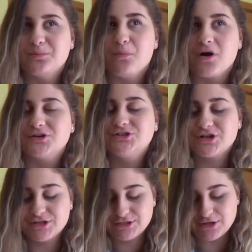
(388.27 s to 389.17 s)
March,
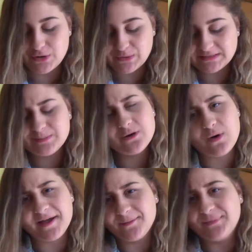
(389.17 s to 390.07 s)
so it's been a
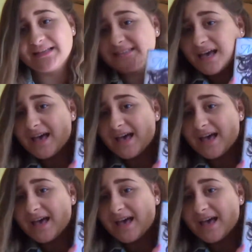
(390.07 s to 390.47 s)
while, but